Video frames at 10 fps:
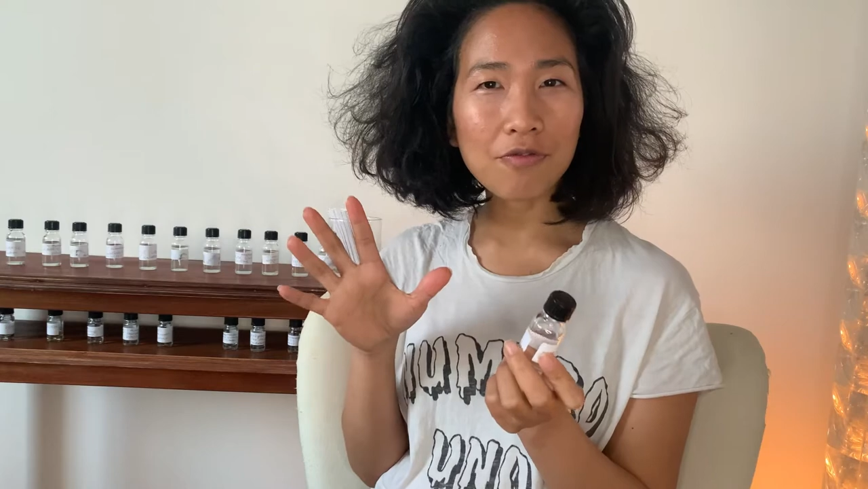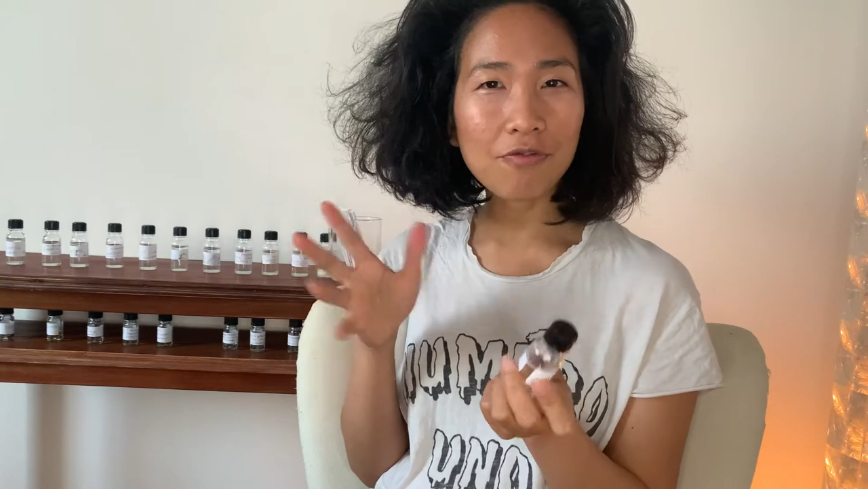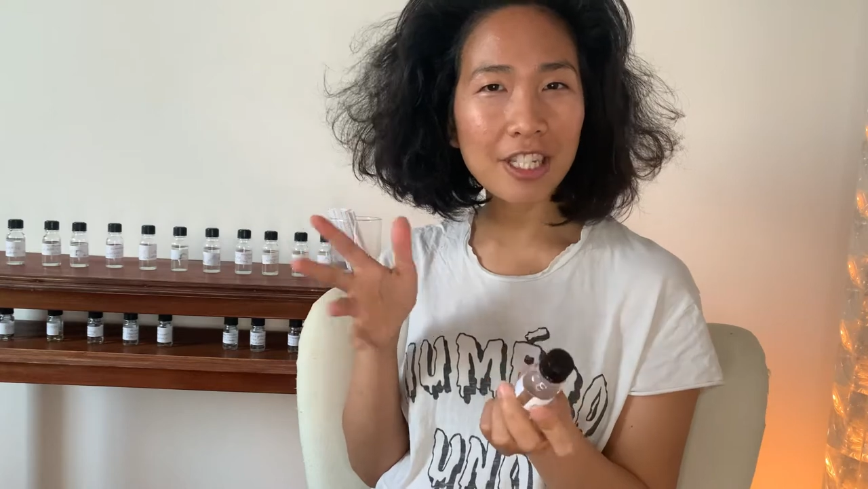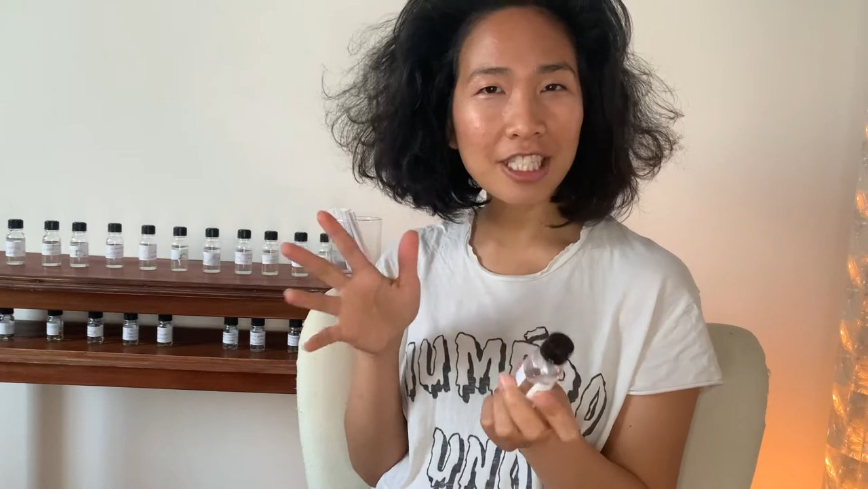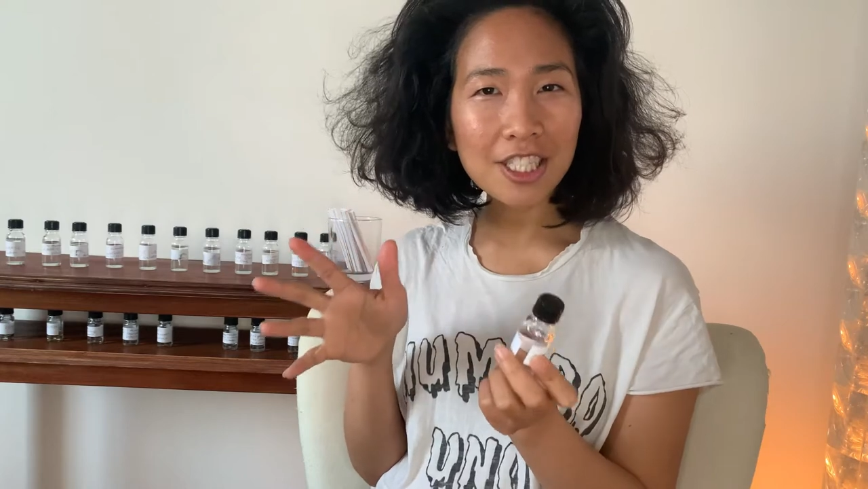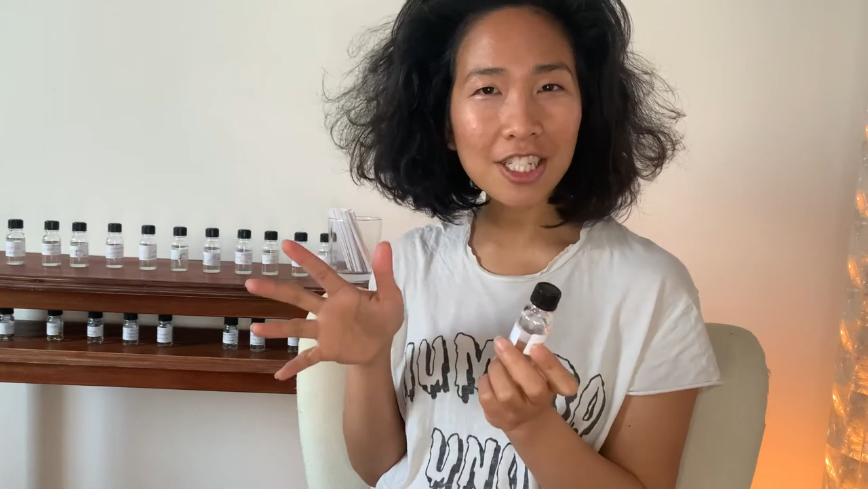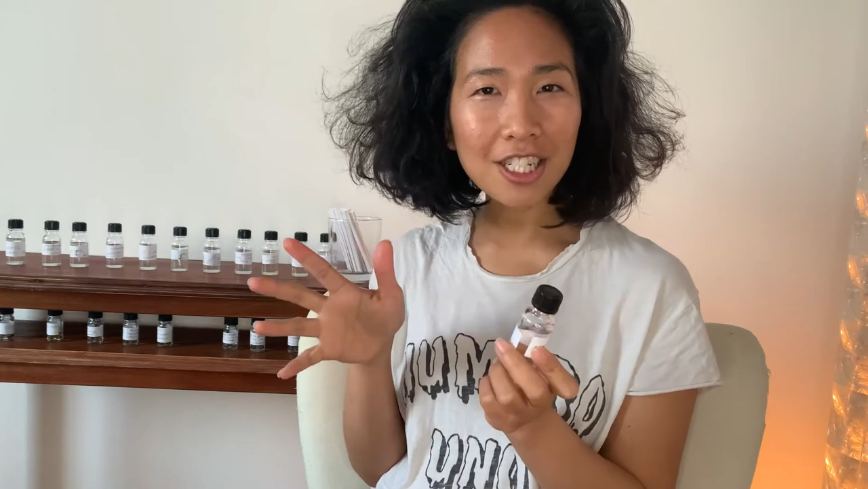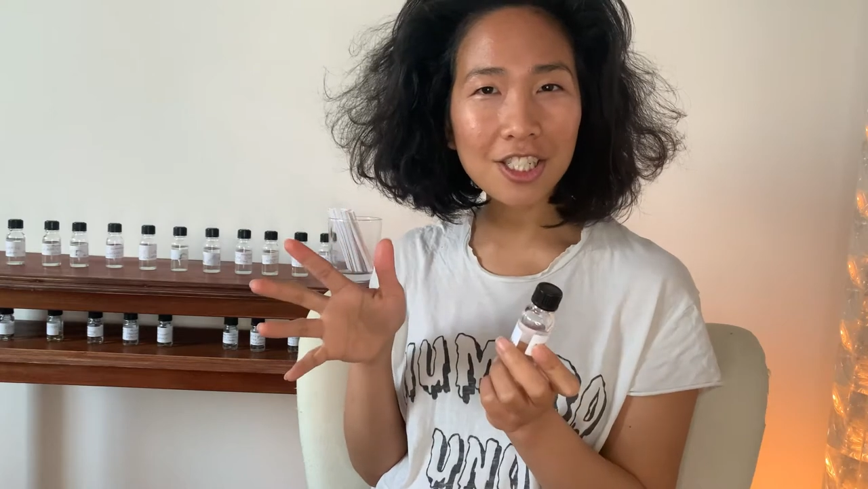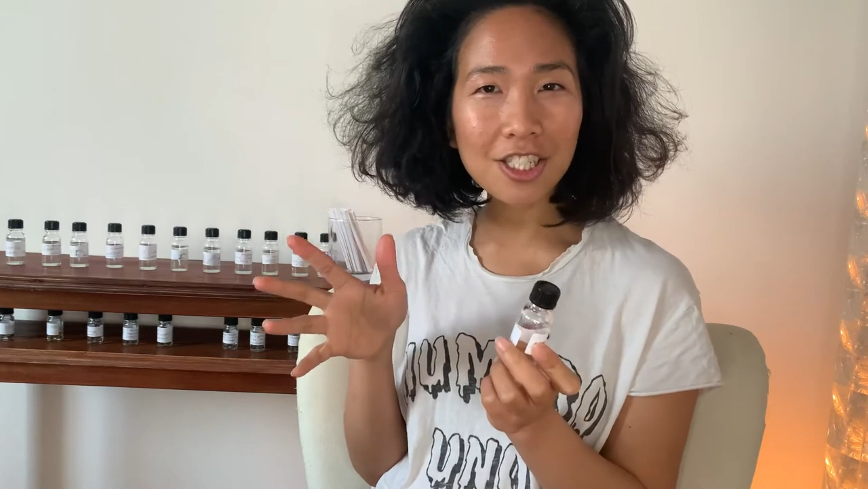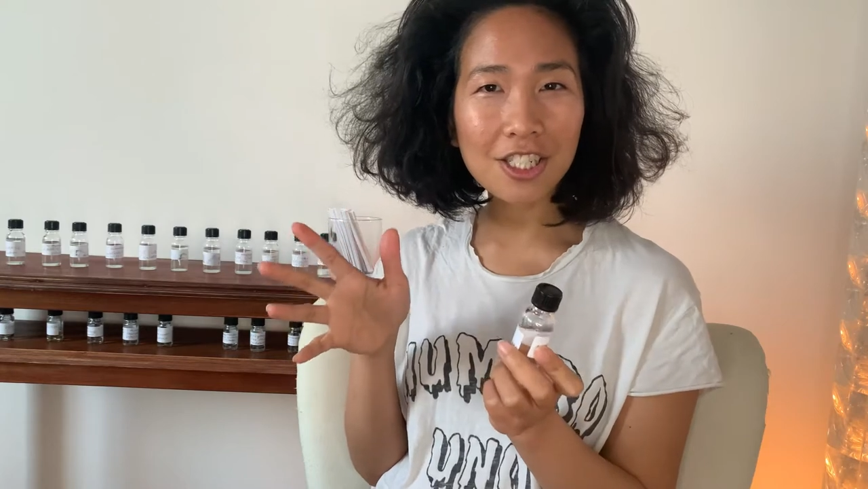
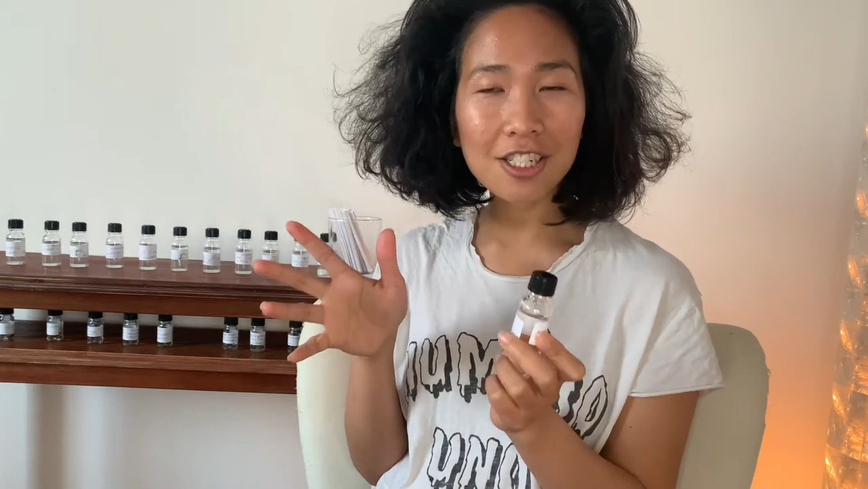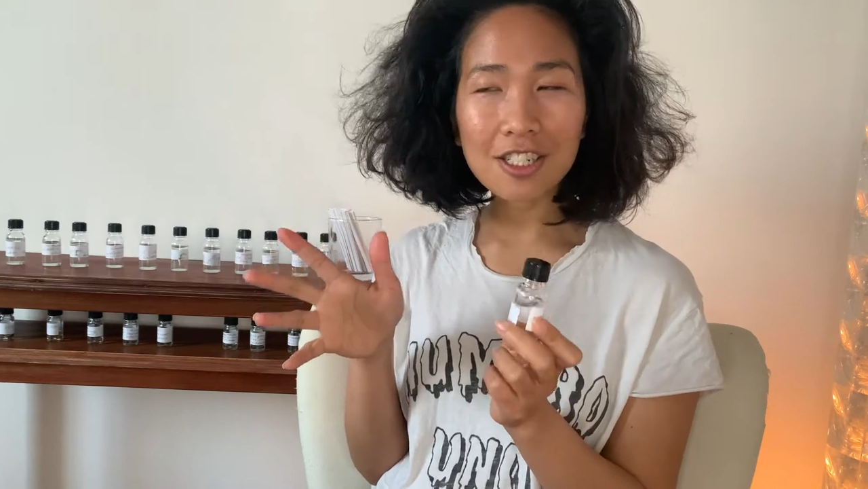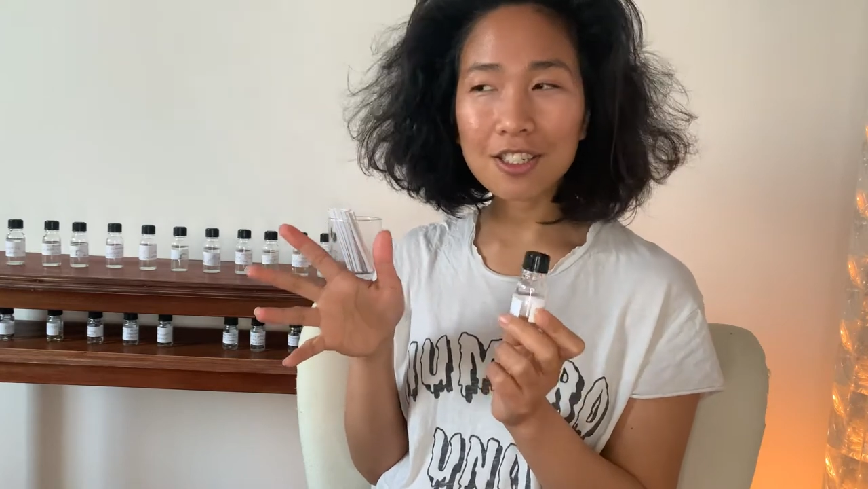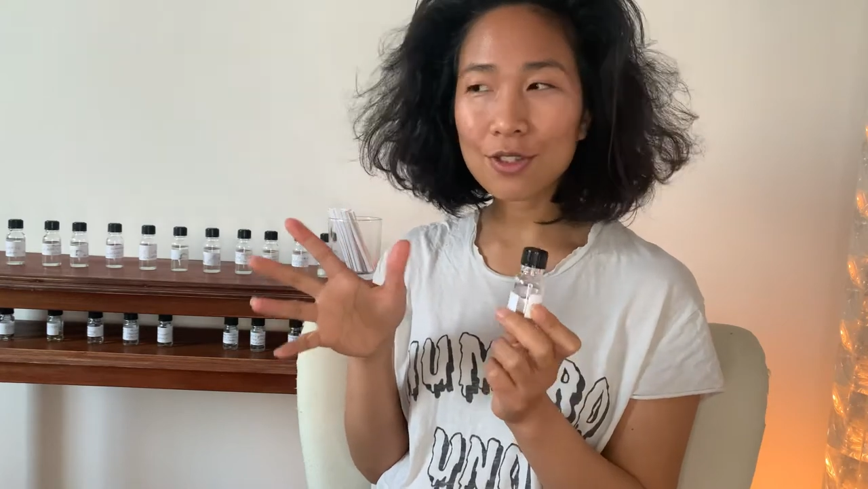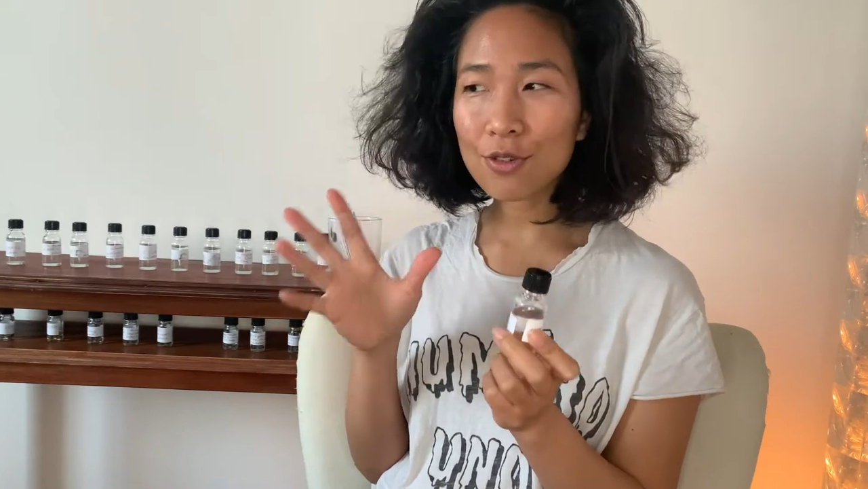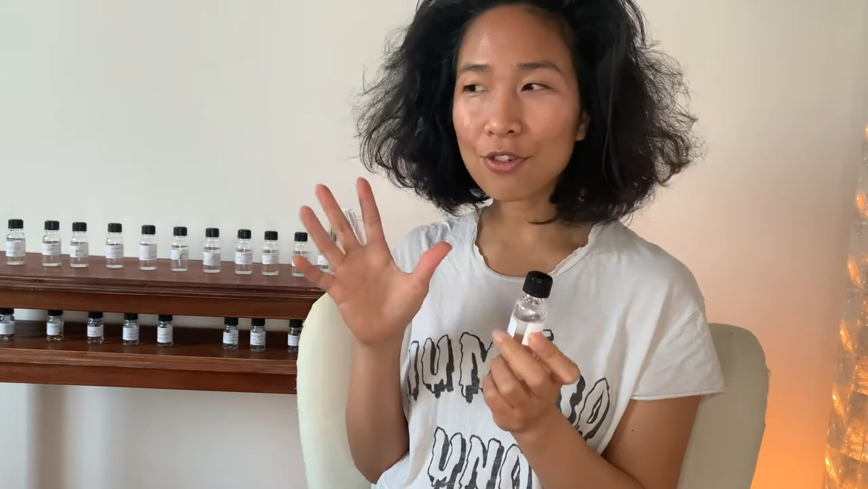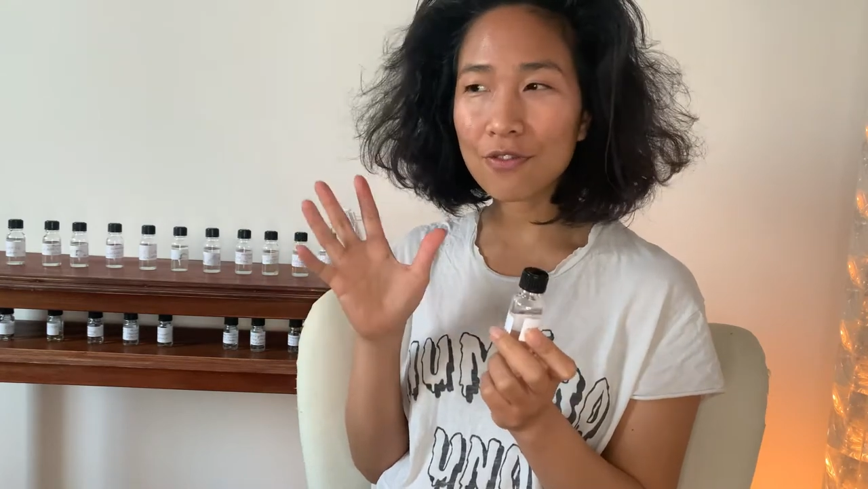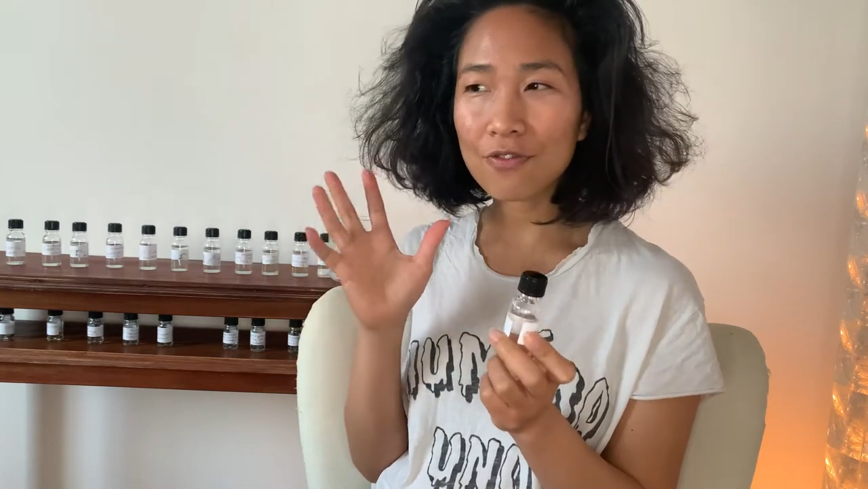vintage sort of